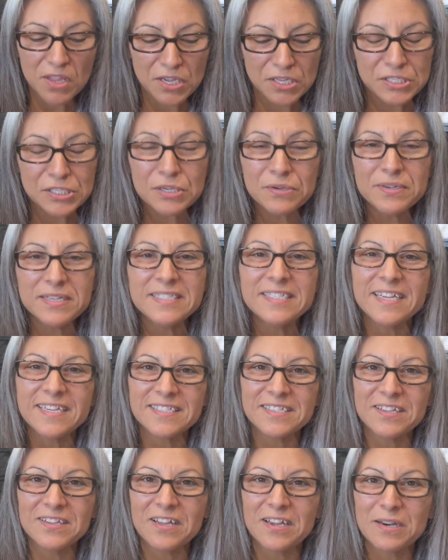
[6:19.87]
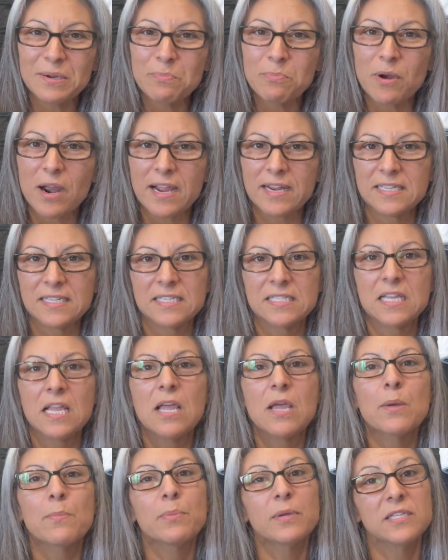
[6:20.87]
So it takes a lot of practice,
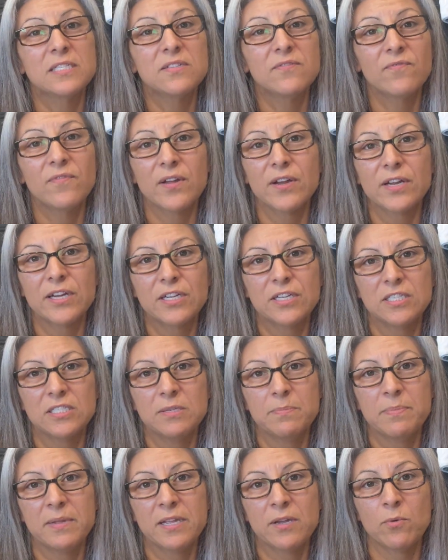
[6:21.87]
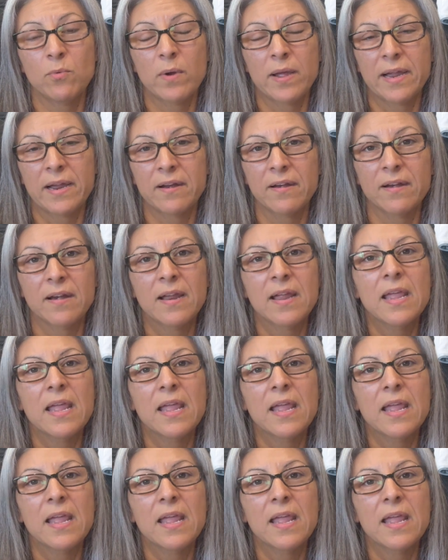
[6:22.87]
but it's very good to be aware.